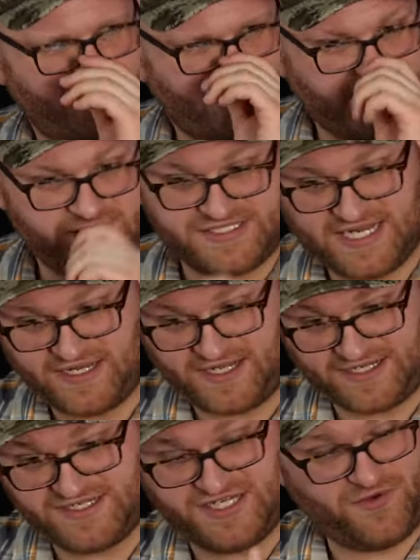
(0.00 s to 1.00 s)
to conti
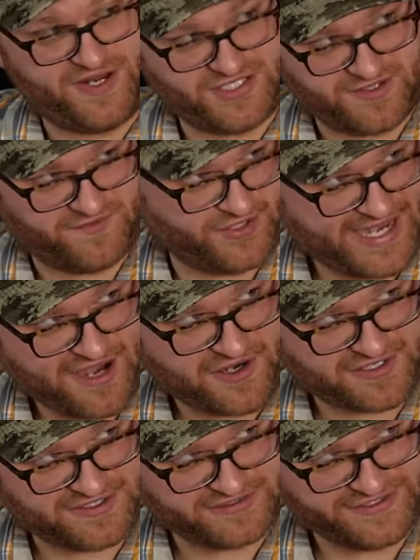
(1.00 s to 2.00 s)
a continuation of their
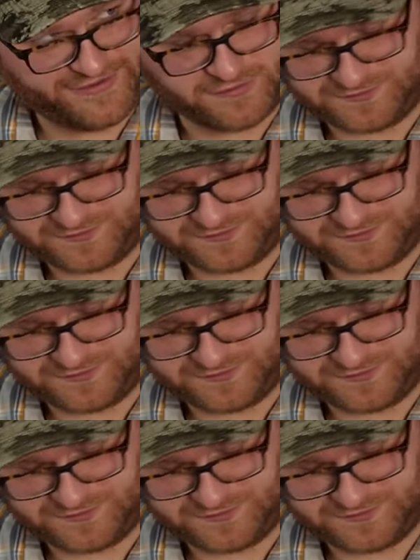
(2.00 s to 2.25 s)
character mm-hmm.